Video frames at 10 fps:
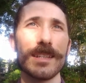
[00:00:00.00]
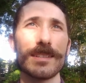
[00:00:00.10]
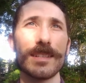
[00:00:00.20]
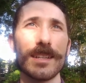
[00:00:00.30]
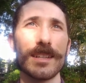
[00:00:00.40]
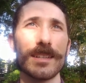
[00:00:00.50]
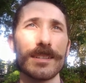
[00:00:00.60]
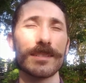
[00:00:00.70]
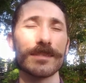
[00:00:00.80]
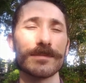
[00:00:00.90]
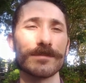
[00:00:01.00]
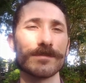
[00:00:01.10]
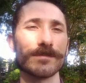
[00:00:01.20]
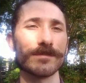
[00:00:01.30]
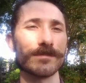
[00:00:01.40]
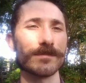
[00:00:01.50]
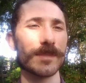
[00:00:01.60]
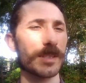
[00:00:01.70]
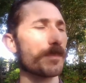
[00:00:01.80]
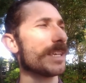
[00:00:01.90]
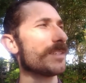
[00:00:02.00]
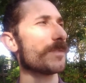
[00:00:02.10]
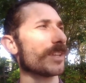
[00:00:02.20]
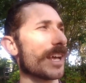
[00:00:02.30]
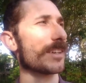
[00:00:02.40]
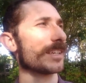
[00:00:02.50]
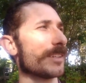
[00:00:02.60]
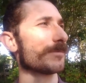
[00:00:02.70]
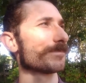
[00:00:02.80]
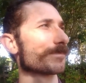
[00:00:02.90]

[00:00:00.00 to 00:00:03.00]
It's uh, peaceful out here.